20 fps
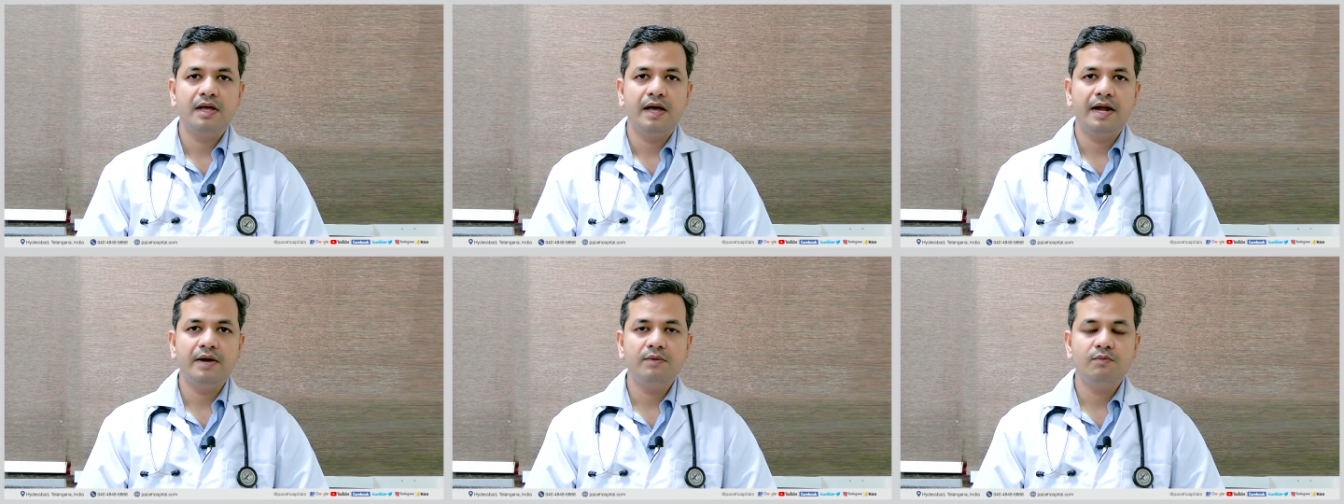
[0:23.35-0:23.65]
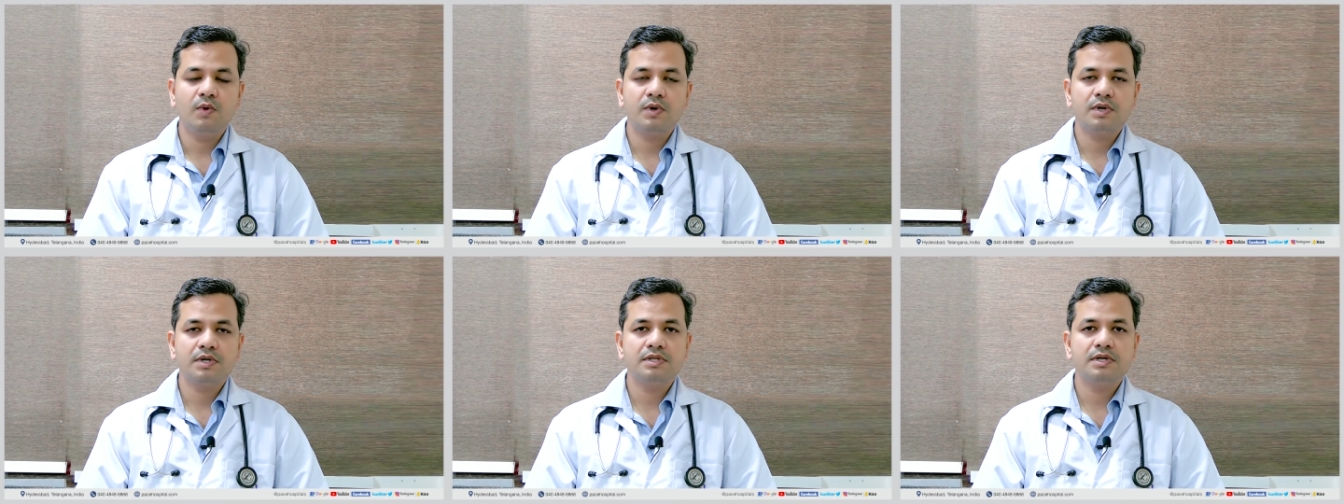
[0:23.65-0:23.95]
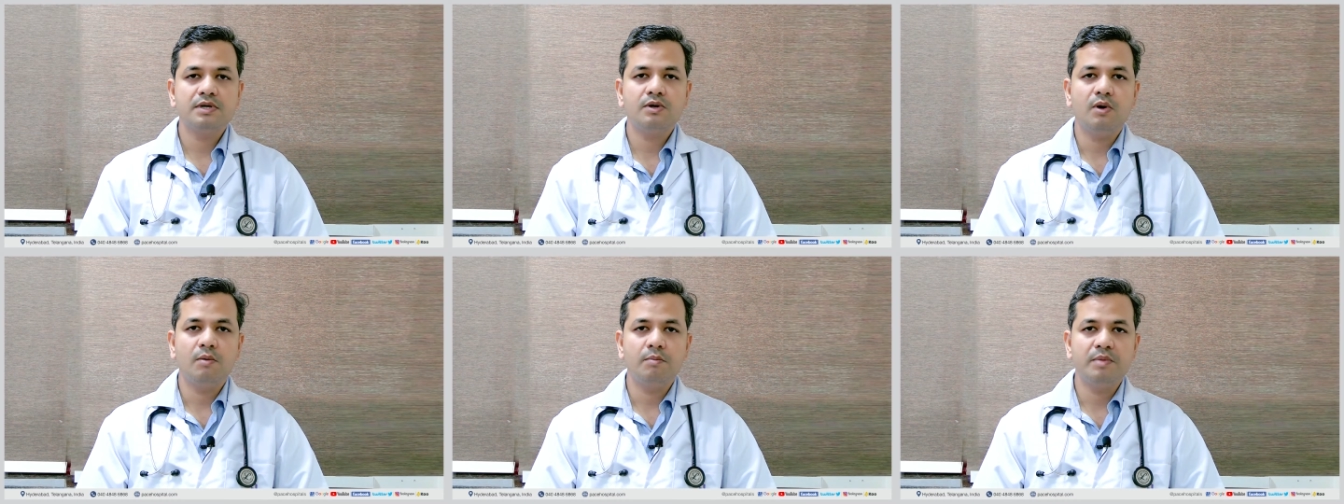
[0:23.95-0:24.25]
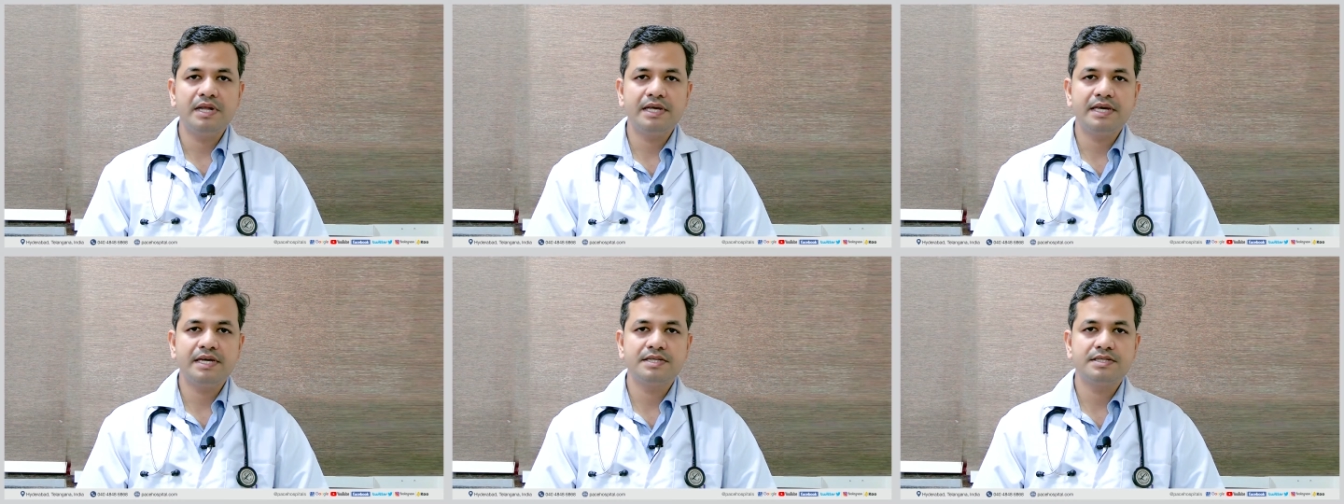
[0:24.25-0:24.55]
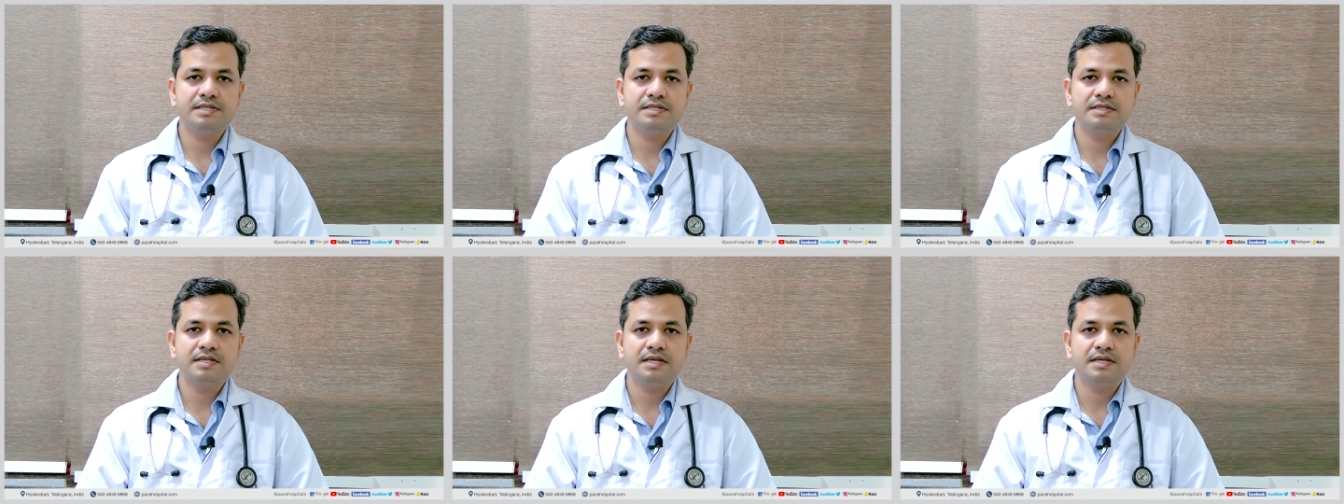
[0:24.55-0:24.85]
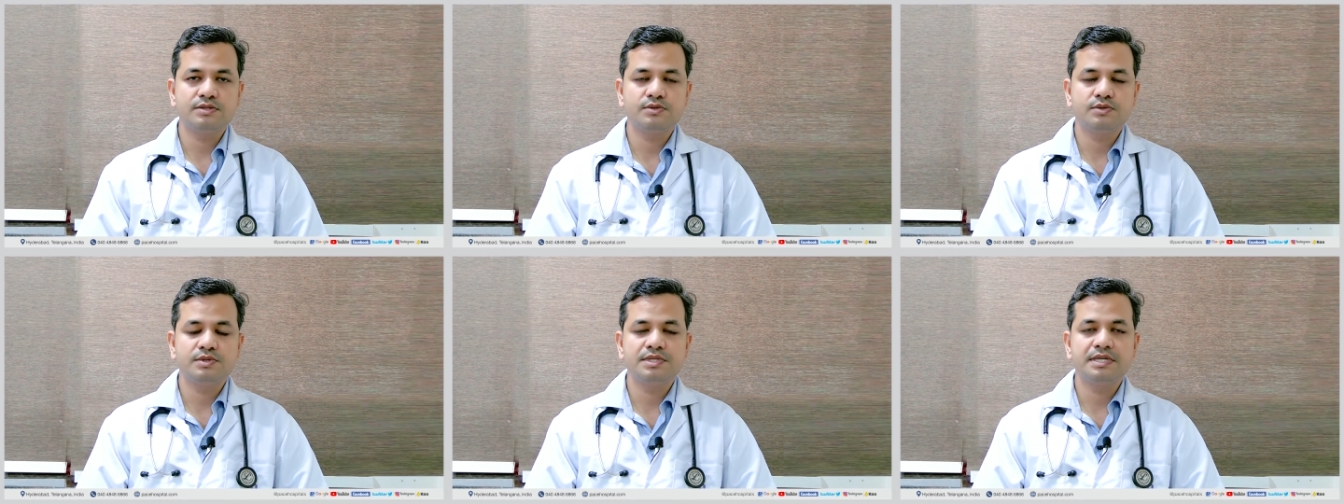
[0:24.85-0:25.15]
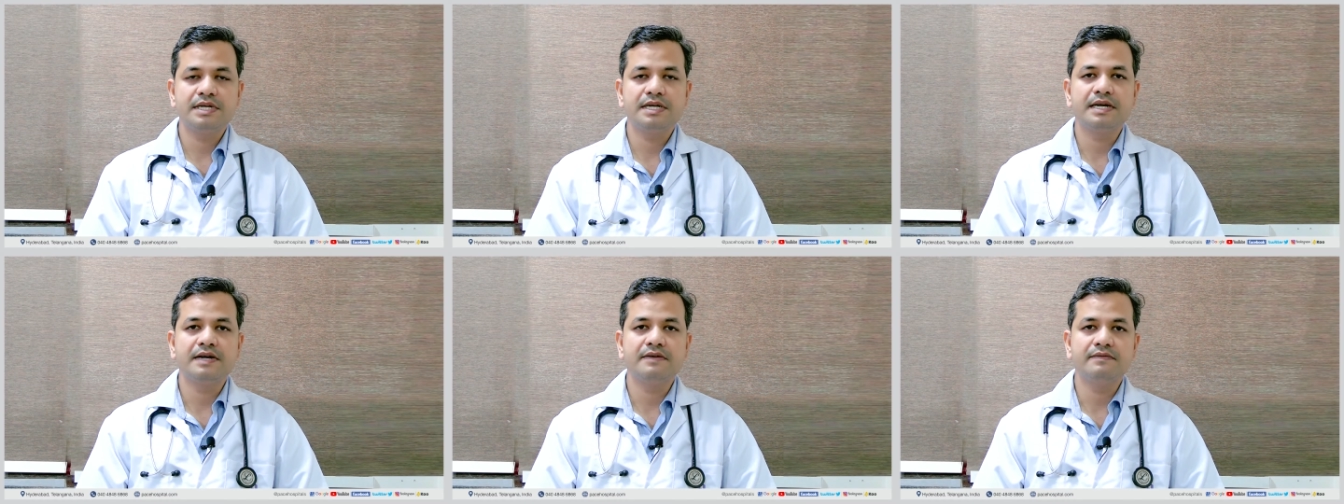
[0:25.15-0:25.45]
and what are the complications
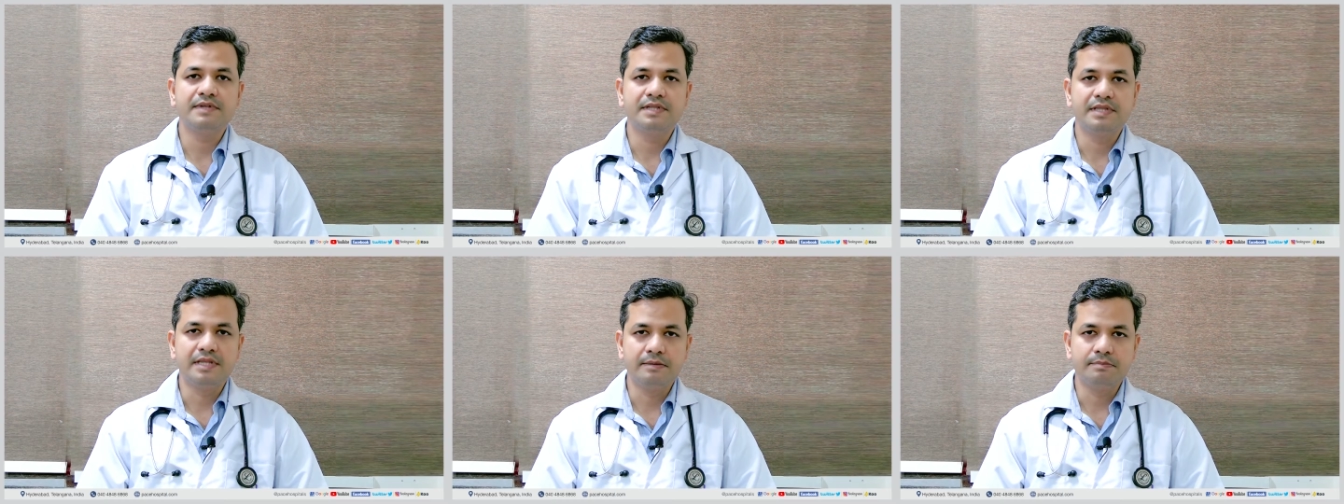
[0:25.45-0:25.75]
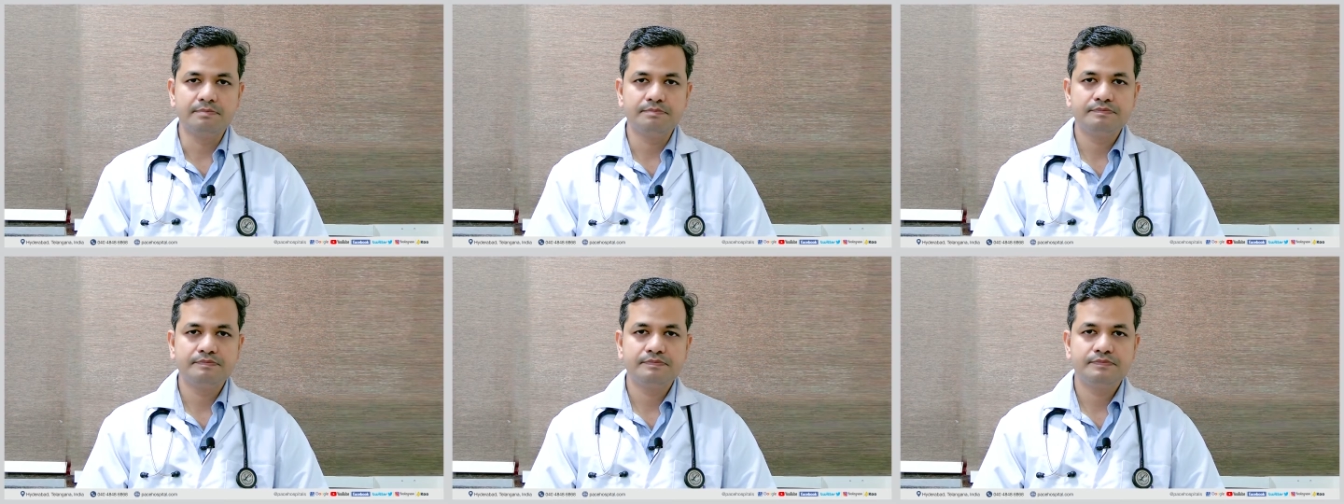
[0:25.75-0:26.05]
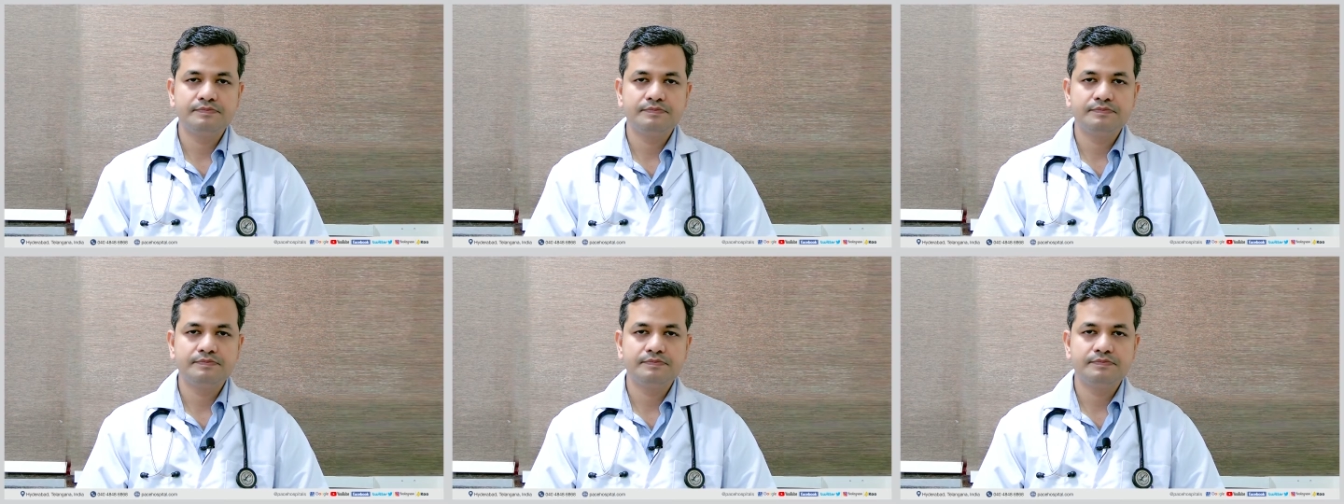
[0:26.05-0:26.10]
associated with them.